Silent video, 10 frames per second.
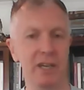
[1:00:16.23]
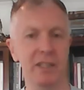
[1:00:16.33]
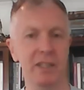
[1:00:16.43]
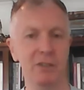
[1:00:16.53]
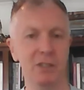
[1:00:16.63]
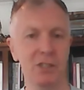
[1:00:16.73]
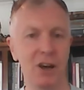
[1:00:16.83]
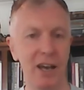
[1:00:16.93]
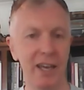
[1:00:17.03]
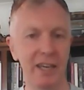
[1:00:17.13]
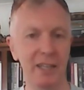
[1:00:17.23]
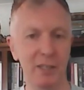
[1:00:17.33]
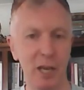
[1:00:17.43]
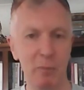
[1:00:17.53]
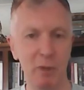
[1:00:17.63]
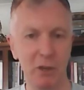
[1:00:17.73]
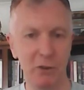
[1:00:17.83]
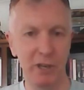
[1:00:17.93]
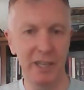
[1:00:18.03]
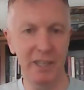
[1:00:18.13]
in their entire gaming
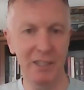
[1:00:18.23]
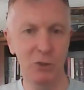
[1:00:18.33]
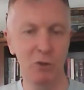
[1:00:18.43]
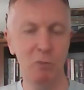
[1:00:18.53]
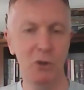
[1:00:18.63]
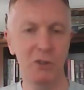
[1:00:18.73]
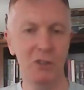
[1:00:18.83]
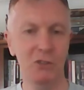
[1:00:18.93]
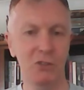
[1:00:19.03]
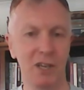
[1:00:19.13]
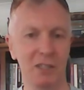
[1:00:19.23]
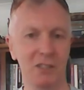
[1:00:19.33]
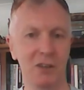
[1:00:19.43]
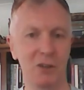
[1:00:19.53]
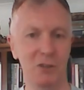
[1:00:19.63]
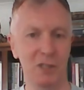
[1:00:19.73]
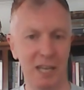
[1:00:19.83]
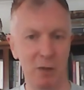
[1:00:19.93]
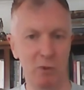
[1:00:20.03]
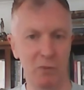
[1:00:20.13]
career to have put those trucks on the
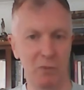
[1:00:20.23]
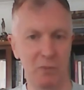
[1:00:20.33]
table.